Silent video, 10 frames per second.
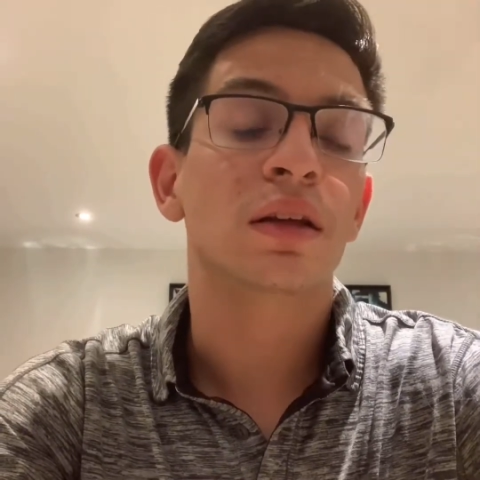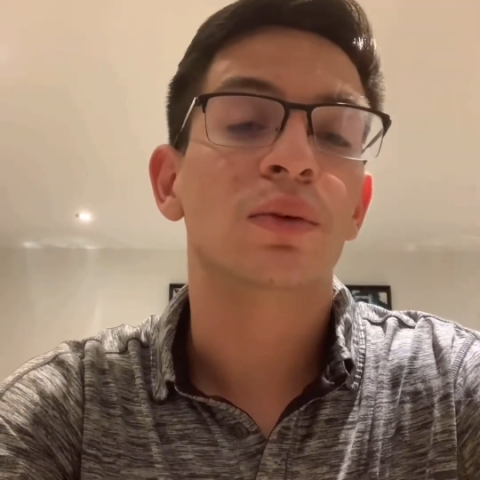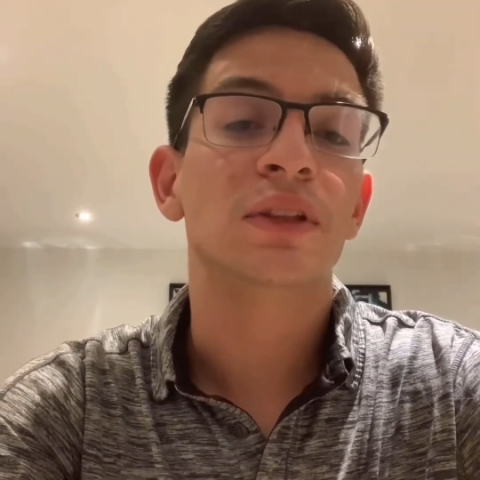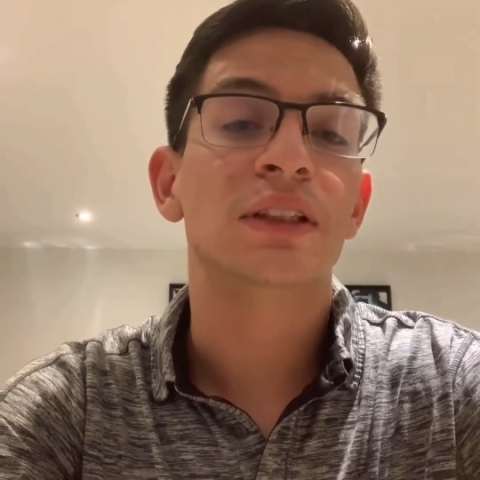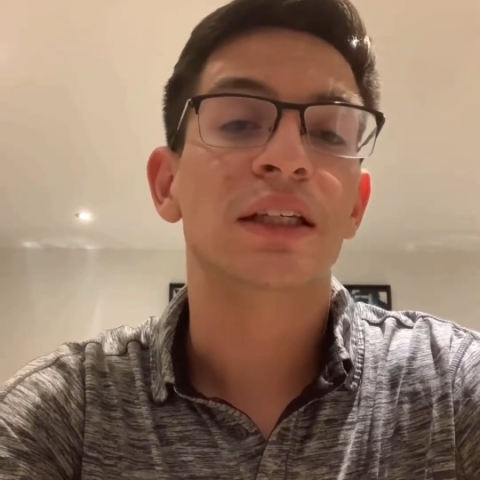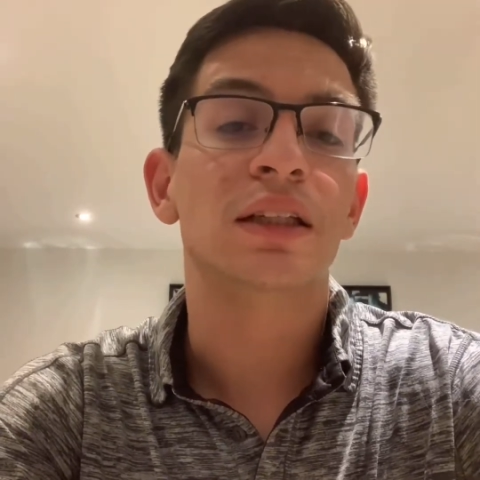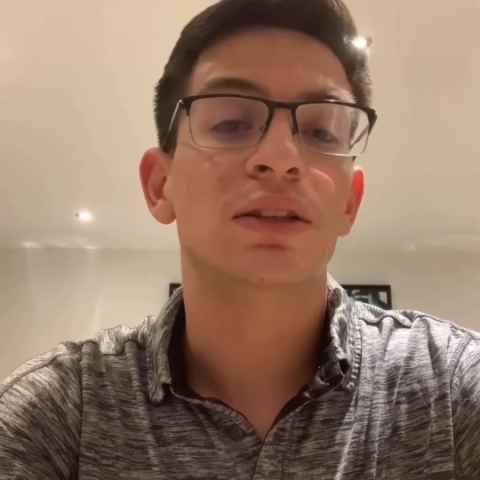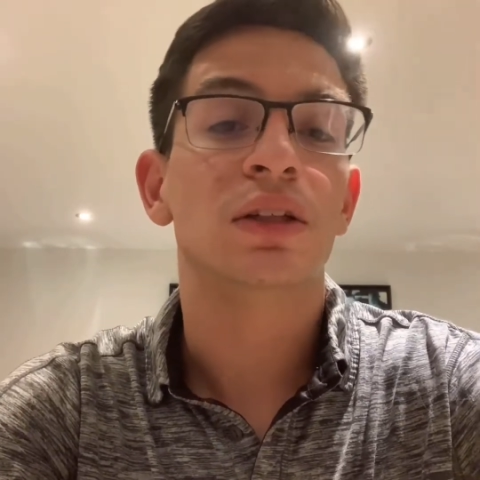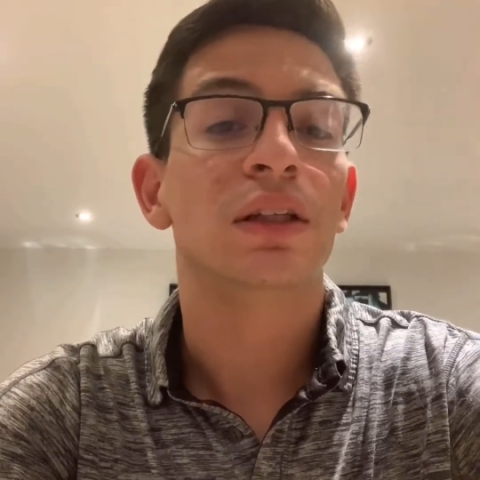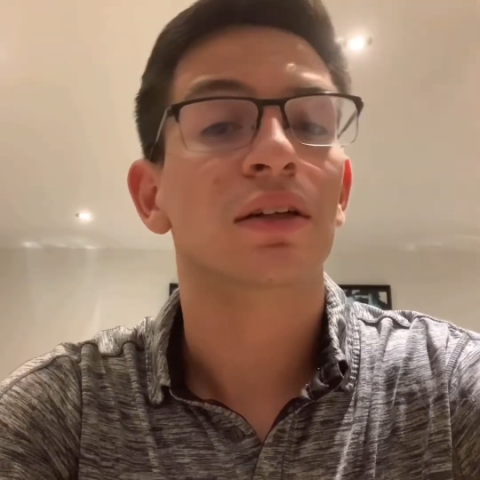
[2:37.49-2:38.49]
was needed to
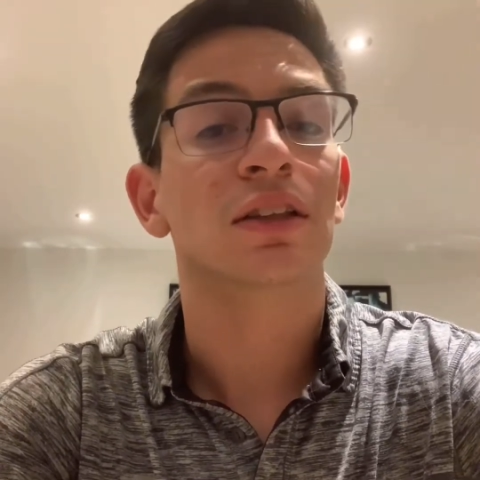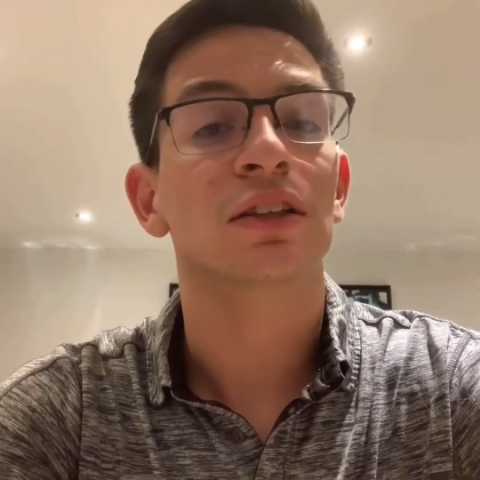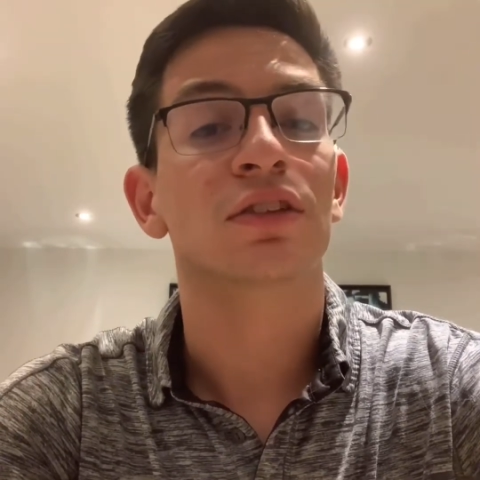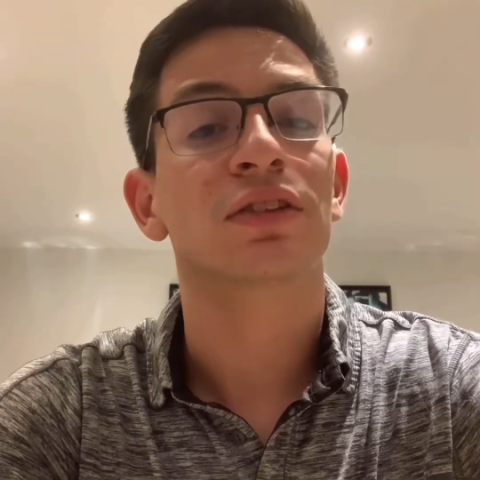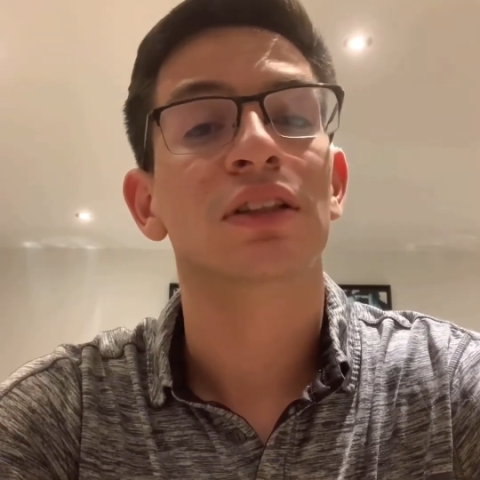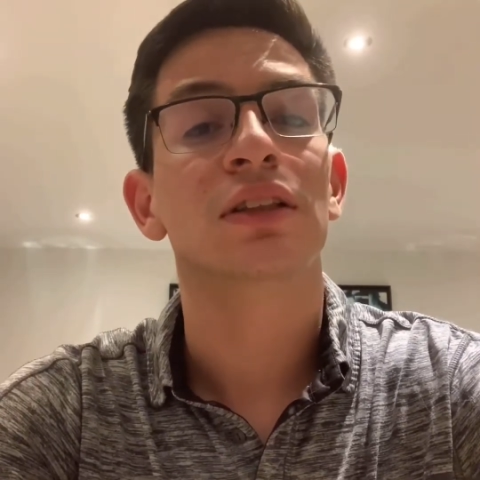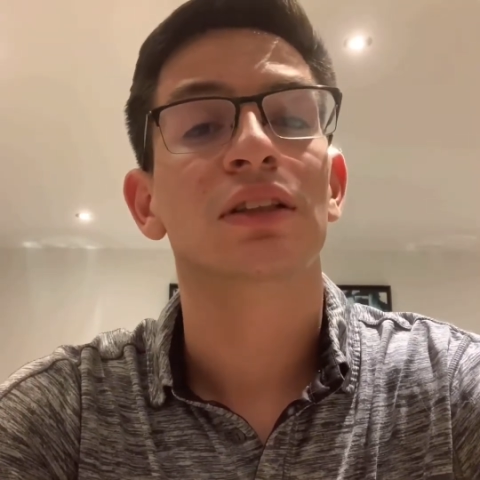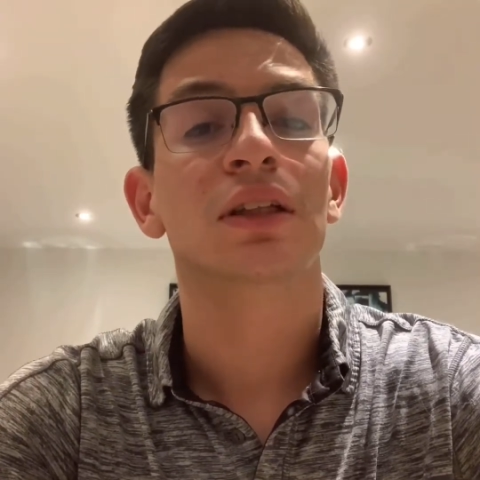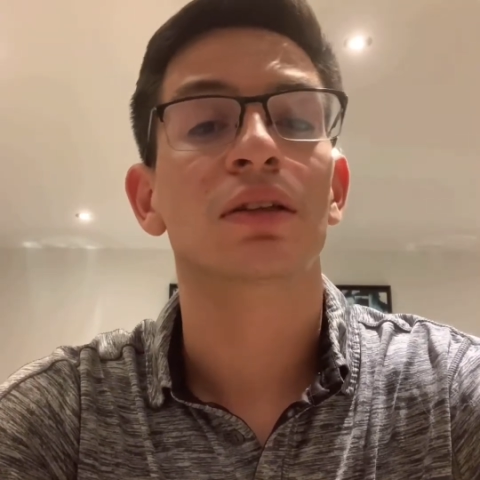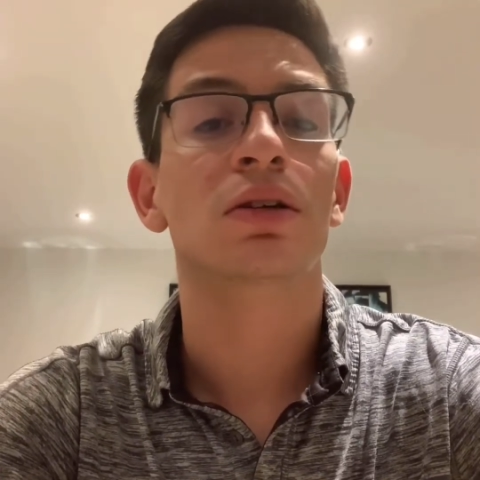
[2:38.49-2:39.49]
clear the surface
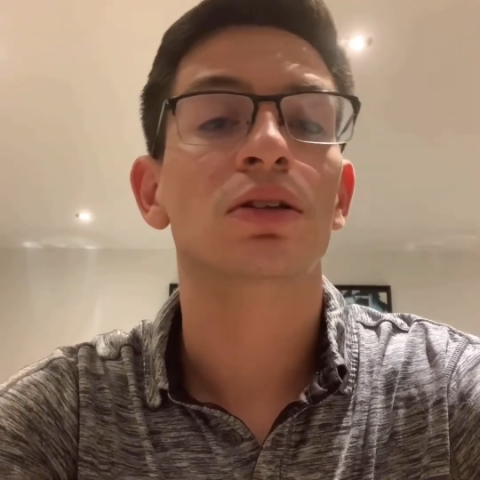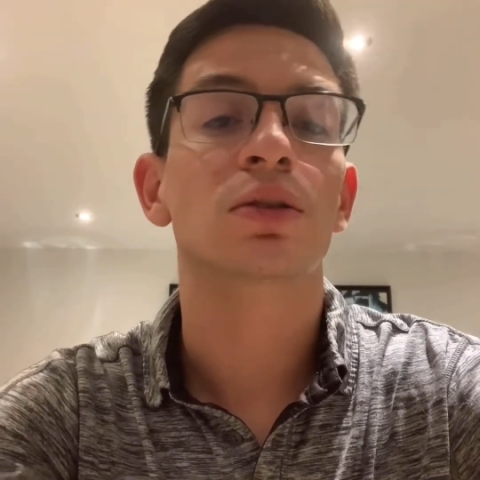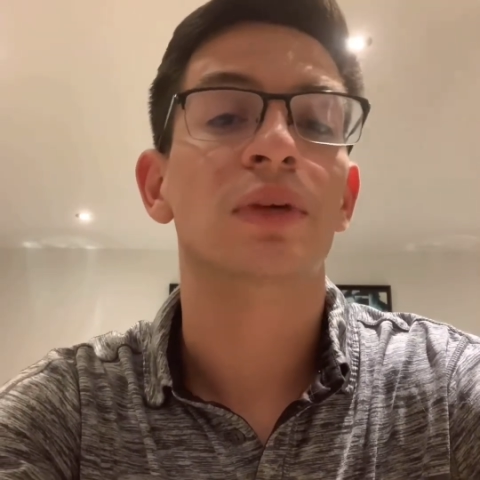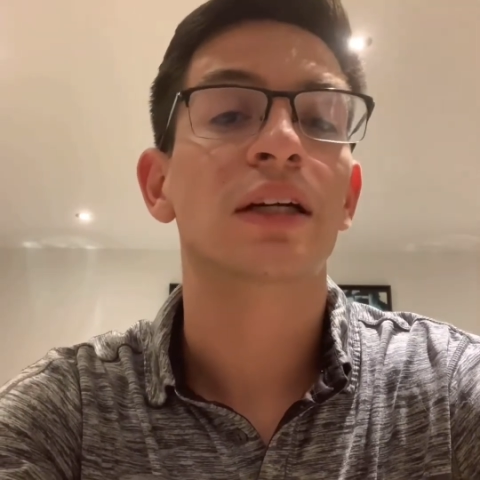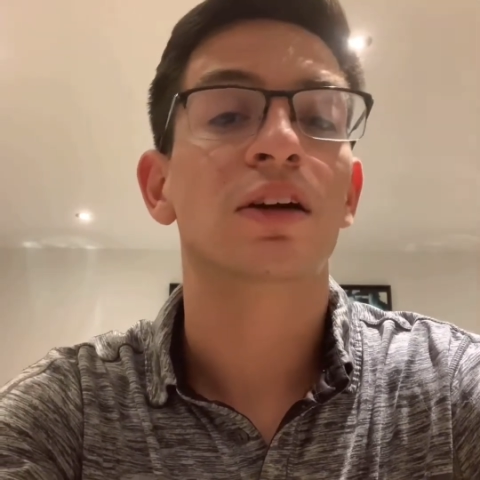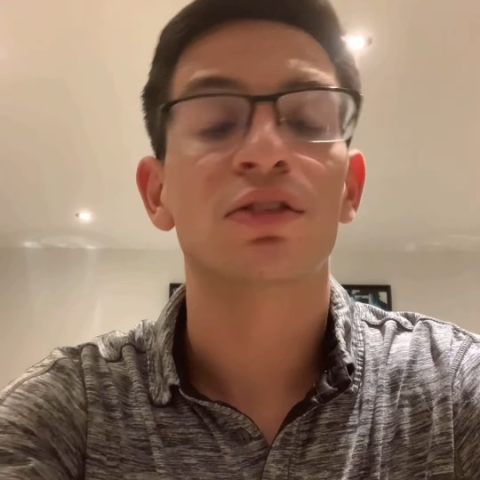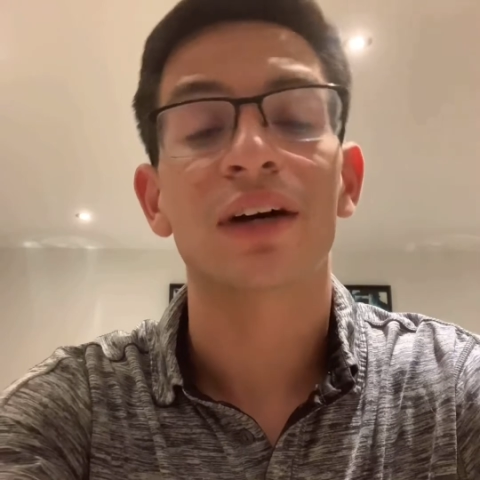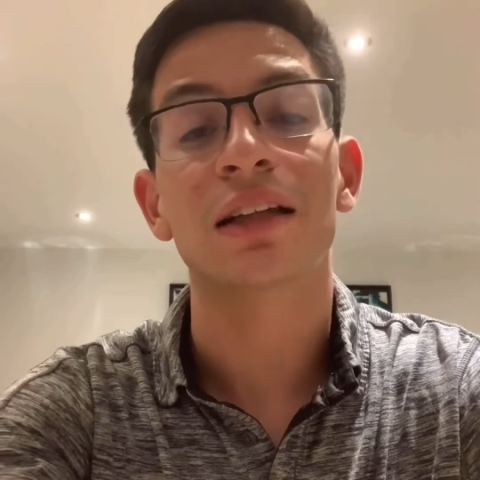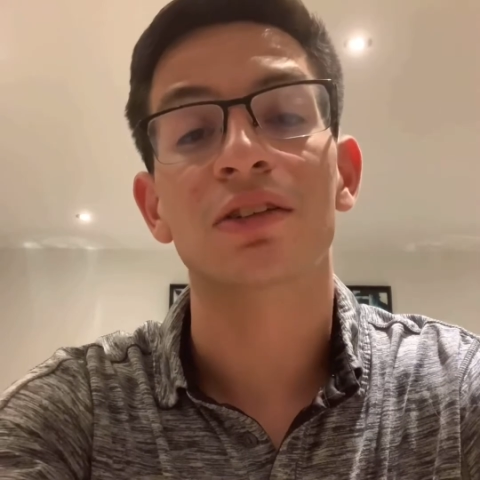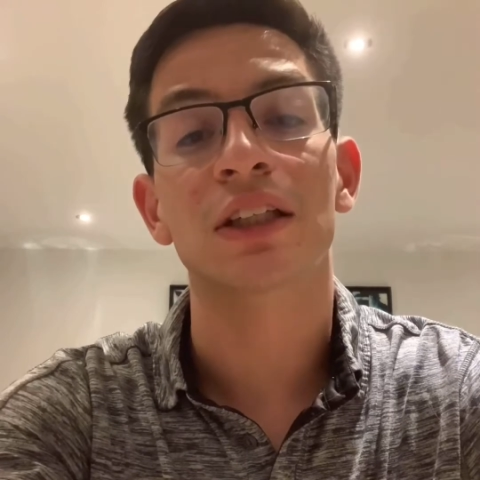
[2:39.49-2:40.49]
in order to make our
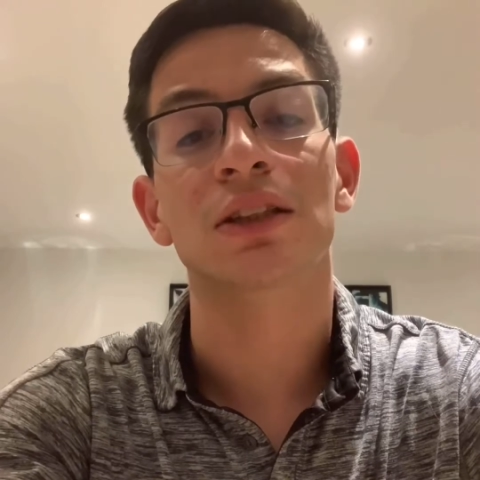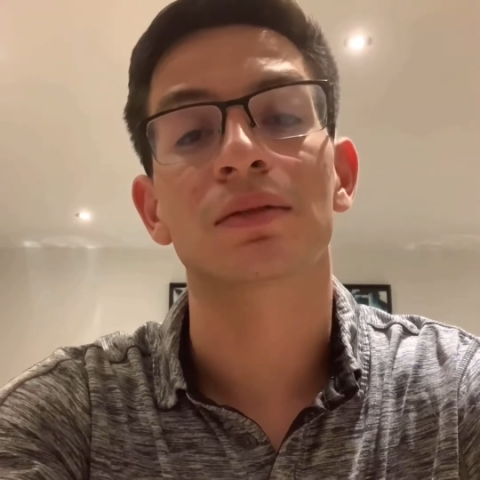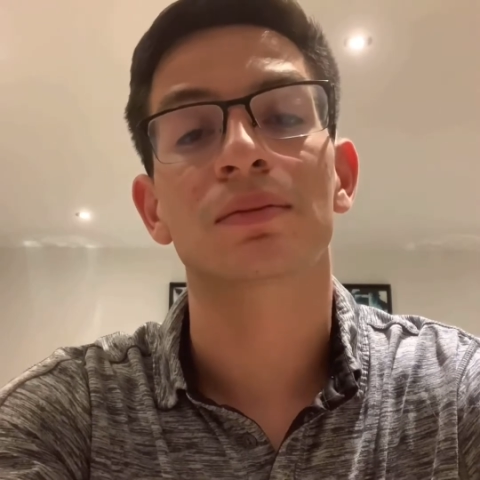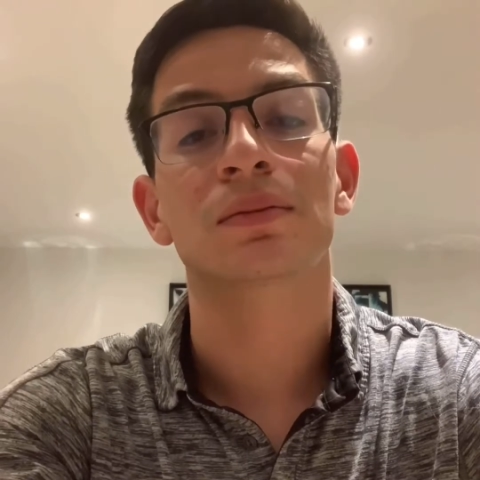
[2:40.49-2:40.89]
evaluation.